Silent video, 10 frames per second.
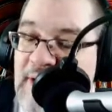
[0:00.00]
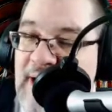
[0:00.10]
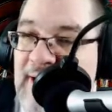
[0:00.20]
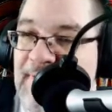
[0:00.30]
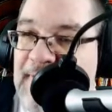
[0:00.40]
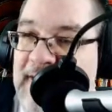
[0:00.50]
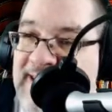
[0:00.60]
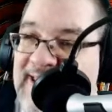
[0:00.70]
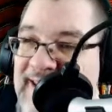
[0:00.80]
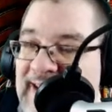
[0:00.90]
not
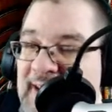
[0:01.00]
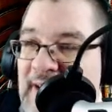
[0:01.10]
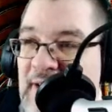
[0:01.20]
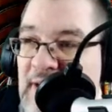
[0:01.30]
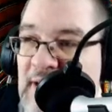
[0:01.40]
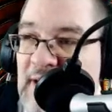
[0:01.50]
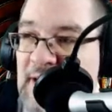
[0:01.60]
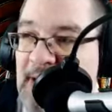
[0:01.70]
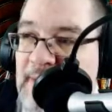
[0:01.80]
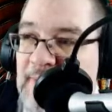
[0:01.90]
facing,
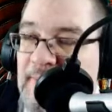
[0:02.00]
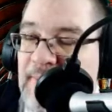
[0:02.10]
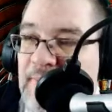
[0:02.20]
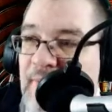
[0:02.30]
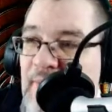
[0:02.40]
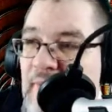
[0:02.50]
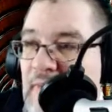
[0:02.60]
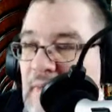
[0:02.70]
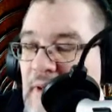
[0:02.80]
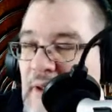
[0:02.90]
how
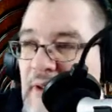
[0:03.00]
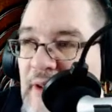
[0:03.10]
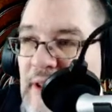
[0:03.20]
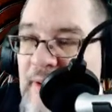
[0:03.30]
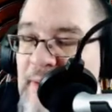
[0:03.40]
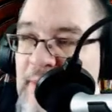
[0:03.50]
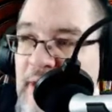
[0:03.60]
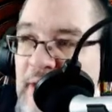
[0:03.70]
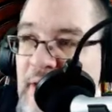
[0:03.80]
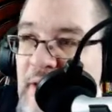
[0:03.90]
do I put
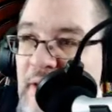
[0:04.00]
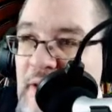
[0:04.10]
it?